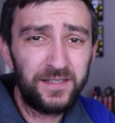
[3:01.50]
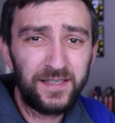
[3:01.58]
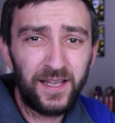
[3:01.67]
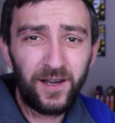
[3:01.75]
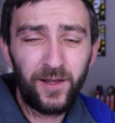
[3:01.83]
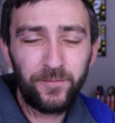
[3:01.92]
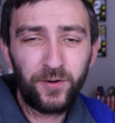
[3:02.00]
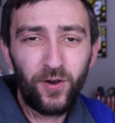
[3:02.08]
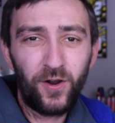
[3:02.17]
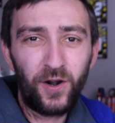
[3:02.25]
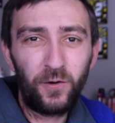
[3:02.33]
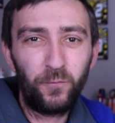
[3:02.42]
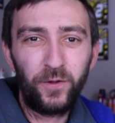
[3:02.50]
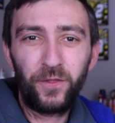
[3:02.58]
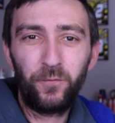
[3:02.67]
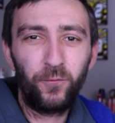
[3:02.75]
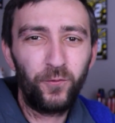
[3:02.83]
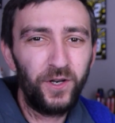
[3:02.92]
setup car
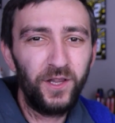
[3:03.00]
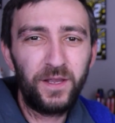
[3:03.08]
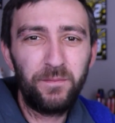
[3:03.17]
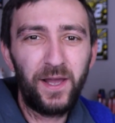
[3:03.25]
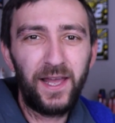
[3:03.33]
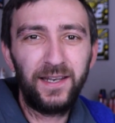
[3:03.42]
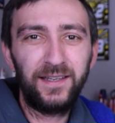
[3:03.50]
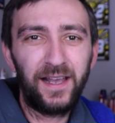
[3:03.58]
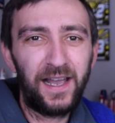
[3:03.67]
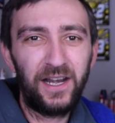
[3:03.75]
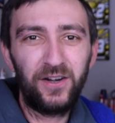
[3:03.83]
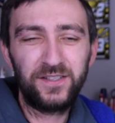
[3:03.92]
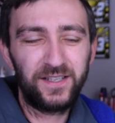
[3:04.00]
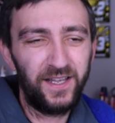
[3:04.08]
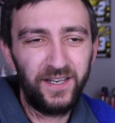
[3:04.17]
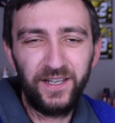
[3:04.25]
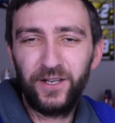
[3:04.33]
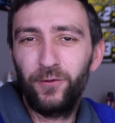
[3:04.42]
with really bad tires
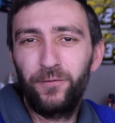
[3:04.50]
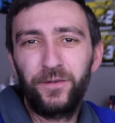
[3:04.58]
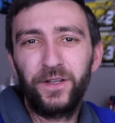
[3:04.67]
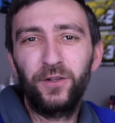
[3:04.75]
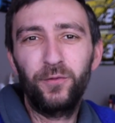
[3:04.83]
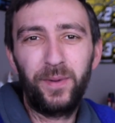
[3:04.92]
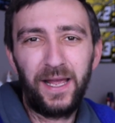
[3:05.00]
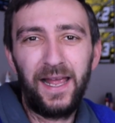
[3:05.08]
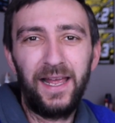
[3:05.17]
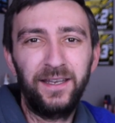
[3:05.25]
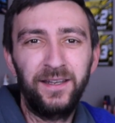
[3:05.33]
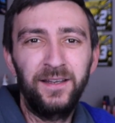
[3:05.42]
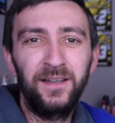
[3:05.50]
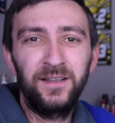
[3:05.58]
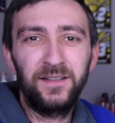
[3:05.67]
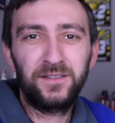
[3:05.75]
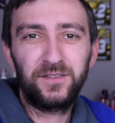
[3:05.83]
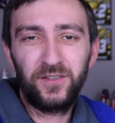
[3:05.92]
and it'll feel bad.
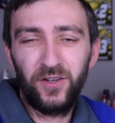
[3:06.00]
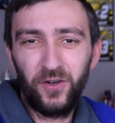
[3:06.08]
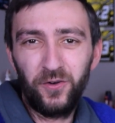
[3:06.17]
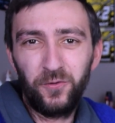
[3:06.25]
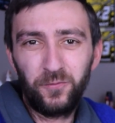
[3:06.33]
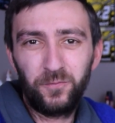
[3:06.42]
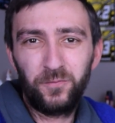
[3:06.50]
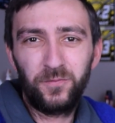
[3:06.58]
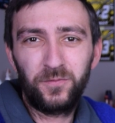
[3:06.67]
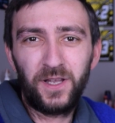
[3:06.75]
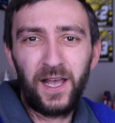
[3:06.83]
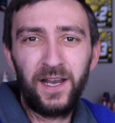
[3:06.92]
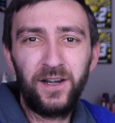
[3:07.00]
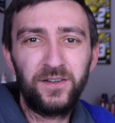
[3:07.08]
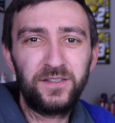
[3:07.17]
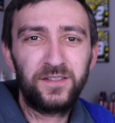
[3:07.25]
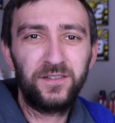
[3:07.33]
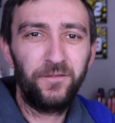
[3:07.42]
So
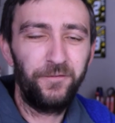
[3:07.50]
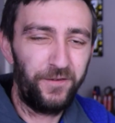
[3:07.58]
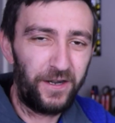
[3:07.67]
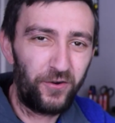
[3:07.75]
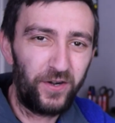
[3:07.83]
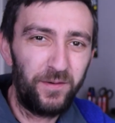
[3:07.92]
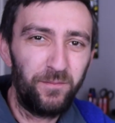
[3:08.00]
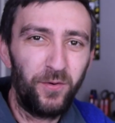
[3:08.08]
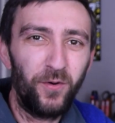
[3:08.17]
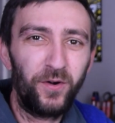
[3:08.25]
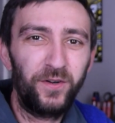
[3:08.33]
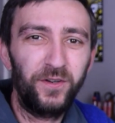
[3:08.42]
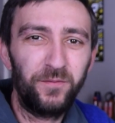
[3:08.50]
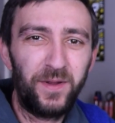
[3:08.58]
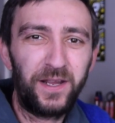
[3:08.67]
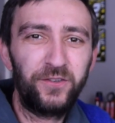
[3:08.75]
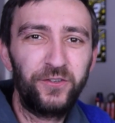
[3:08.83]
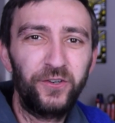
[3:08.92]
tires, very important.
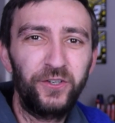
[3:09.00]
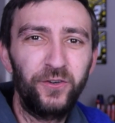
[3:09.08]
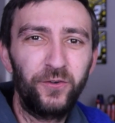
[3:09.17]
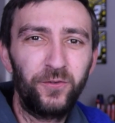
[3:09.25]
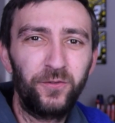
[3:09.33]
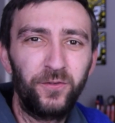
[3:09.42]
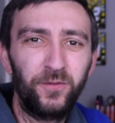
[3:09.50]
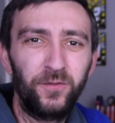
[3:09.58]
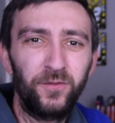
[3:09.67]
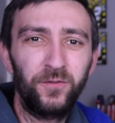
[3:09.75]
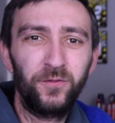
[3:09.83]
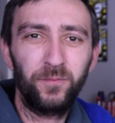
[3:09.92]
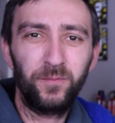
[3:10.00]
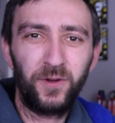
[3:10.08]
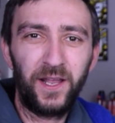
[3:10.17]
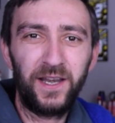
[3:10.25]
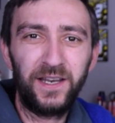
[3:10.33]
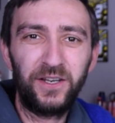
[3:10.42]
Make sure you're
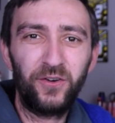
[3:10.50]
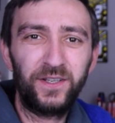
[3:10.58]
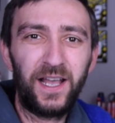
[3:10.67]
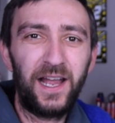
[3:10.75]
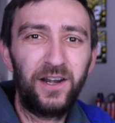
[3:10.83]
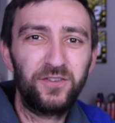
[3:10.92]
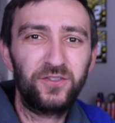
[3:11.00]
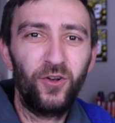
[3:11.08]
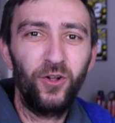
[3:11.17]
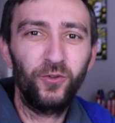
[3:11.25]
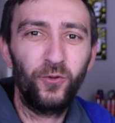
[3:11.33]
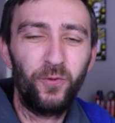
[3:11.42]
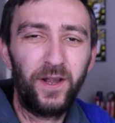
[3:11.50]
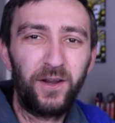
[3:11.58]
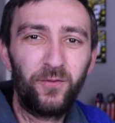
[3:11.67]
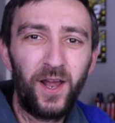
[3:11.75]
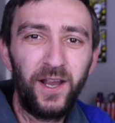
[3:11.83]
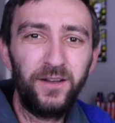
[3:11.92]
getting your tires all the way
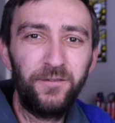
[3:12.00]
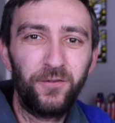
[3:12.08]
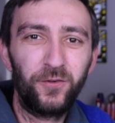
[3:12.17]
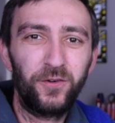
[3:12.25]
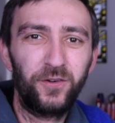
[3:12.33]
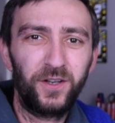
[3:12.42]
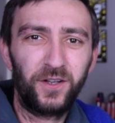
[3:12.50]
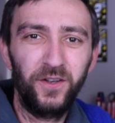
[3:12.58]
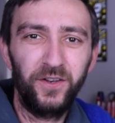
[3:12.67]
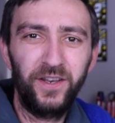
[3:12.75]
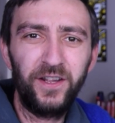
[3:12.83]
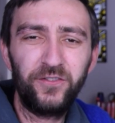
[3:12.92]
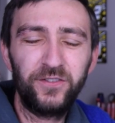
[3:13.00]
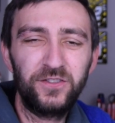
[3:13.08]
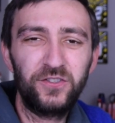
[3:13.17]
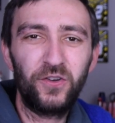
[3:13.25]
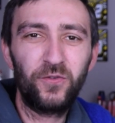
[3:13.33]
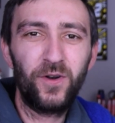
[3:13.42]
right for the
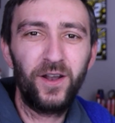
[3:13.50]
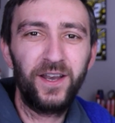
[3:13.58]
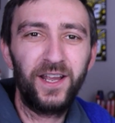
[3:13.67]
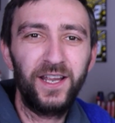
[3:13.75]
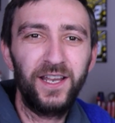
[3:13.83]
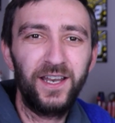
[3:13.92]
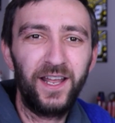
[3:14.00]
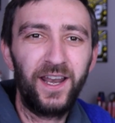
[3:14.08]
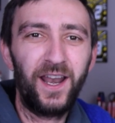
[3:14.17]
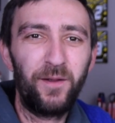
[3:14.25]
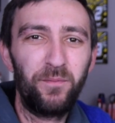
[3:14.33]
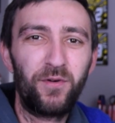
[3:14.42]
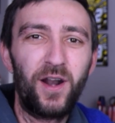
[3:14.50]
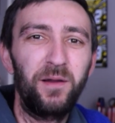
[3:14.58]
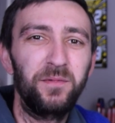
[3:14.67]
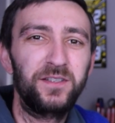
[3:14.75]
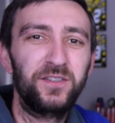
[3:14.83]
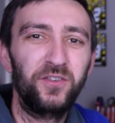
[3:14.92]
conditions you're running in, and I
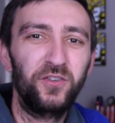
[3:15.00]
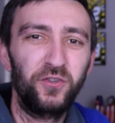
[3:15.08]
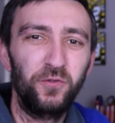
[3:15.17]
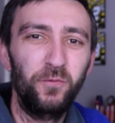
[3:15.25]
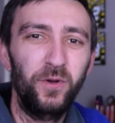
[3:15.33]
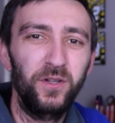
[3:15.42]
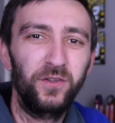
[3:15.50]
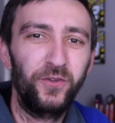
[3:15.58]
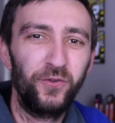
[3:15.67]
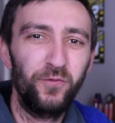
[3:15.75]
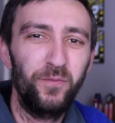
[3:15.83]
promise you will do